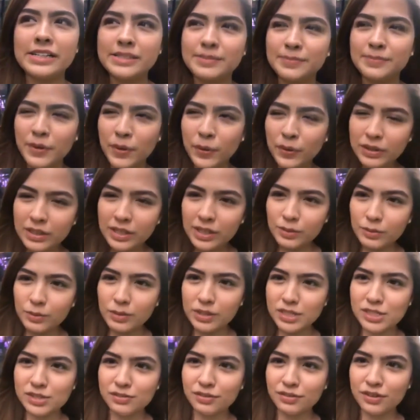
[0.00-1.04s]
My only
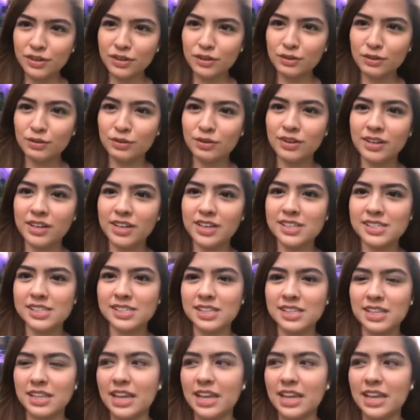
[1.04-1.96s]
wish for you is